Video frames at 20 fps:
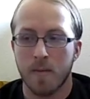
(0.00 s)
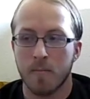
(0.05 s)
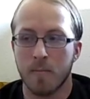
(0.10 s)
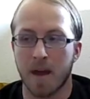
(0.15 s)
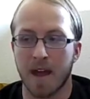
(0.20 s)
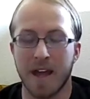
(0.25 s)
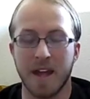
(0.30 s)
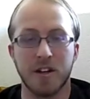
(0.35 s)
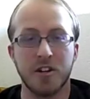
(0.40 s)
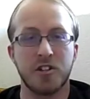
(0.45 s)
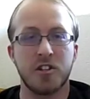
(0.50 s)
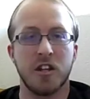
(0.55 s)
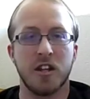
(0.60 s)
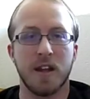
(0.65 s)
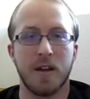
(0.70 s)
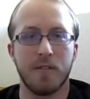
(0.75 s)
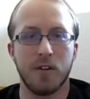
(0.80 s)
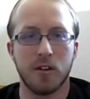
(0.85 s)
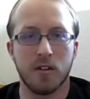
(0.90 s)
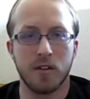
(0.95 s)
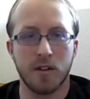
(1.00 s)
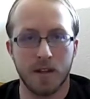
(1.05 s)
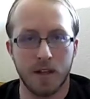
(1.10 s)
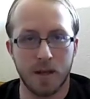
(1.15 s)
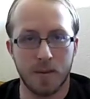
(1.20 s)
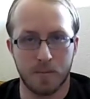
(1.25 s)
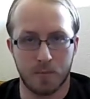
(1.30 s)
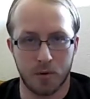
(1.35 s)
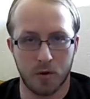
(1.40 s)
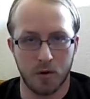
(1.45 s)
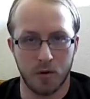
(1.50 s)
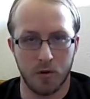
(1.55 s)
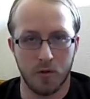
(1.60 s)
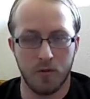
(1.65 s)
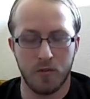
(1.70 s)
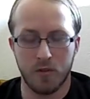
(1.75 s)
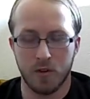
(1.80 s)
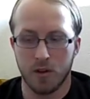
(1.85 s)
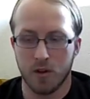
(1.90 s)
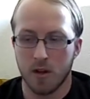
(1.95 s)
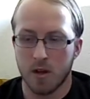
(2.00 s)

My energy level improved.